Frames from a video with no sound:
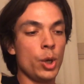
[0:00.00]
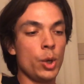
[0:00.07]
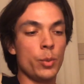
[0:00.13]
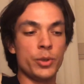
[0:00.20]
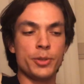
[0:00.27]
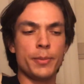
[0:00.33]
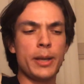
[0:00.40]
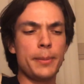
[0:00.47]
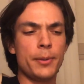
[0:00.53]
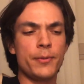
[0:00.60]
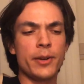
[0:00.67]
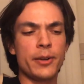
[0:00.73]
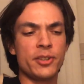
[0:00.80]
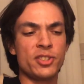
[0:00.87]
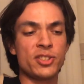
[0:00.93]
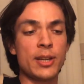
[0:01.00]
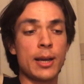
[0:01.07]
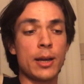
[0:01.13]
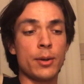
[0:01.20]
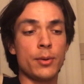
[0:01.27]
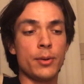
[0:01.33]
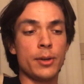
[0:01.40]
Which may be very
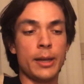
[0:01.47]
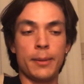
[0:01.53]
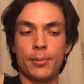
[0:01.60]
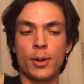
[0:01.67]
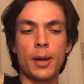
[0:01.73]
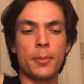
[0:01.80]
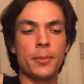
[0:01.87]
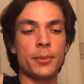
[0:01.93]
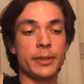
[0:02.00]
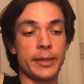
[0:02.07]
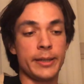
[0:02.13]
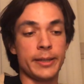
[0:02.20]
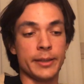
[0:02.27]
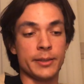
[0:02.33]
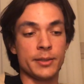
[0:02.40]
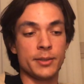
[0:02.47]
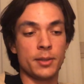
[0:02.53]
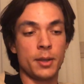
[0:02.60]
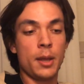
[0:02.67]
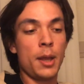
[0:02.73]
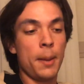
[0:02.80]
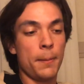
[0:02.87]
sound, and probably is,
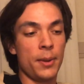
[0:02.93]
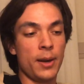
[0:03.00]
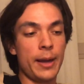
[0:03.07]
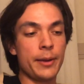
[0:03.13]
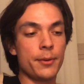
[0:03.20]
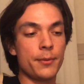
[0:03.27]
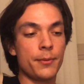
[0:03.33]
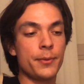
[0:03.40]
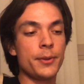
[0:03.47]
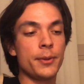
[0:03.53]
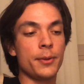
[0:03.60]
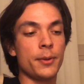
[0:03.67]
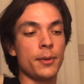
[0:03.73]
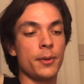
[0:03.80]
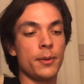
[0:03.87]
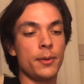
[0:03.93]
but I don't feel